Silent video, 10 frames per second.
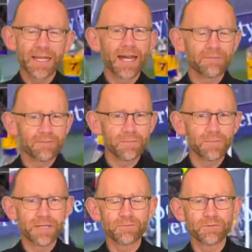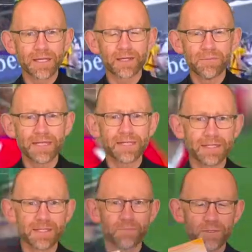I firmly recommend
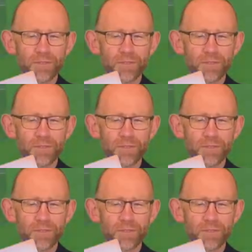this book